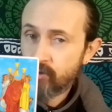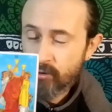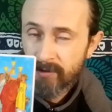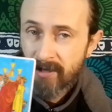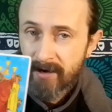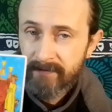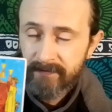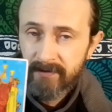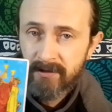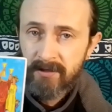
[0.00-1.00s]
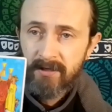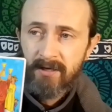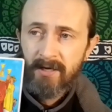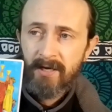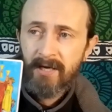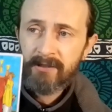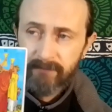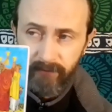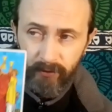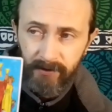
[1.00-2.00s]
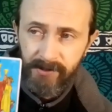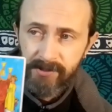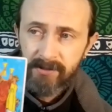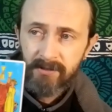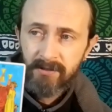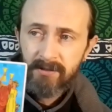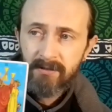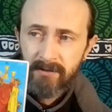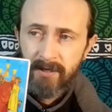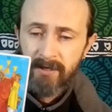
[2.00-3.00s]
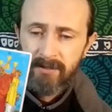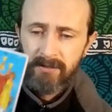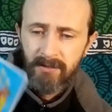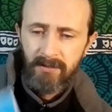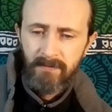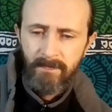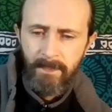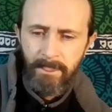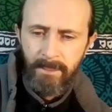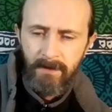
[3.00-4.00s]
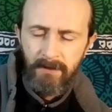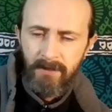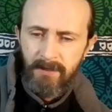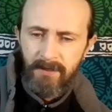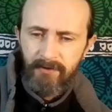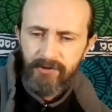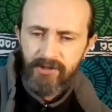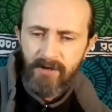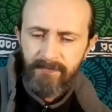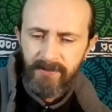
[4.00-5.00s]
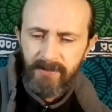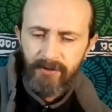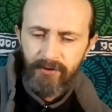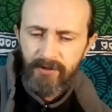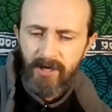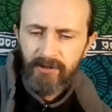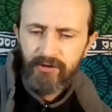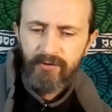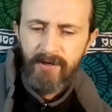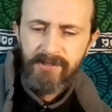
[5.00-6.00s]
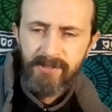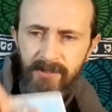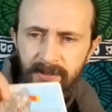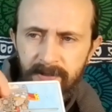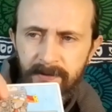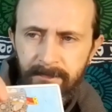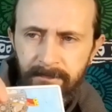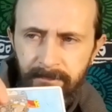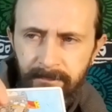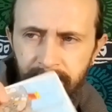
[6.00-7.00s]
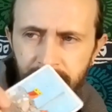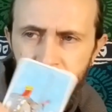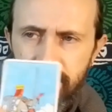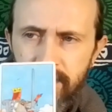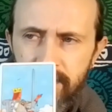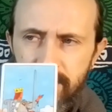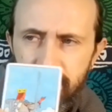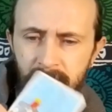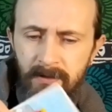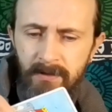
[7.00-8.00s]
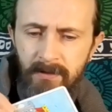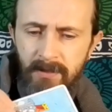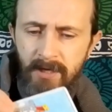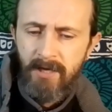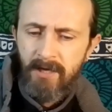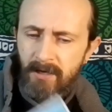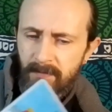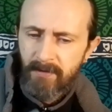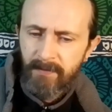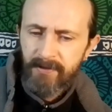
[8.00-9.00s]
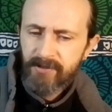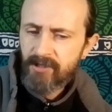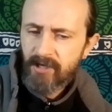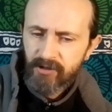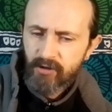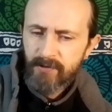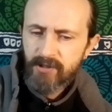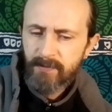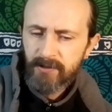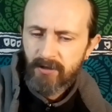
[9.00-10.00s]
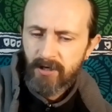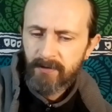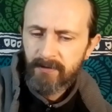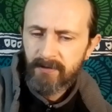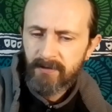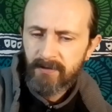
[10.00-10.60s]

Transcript: enjoy life at the fullest, okay? There's something you're not addressing here, okay? Maybe it's not so much about the heart,